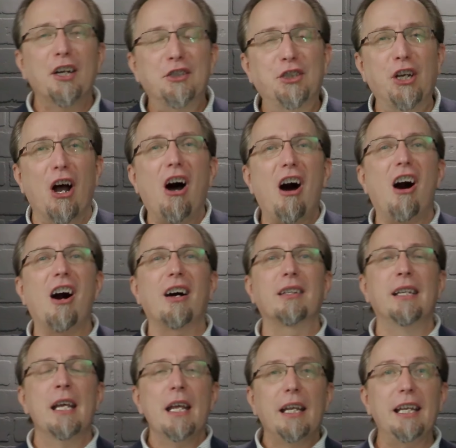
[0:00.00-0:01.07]

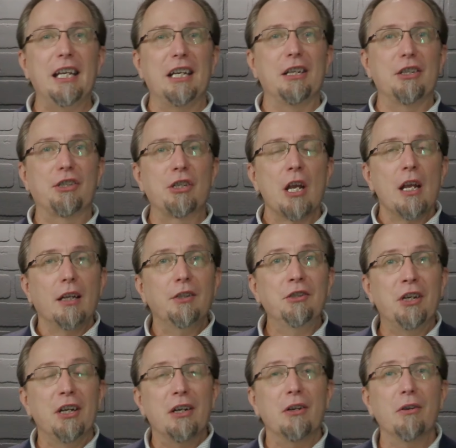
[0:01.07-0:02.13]
God is
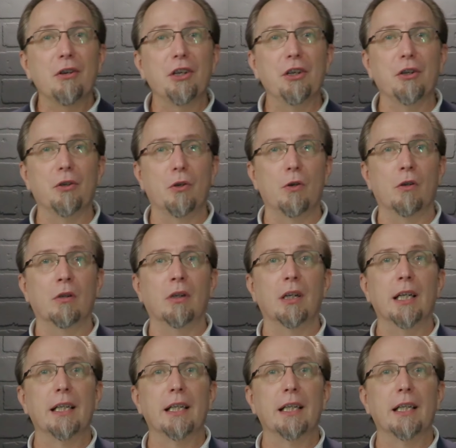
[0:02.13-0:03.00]
near you.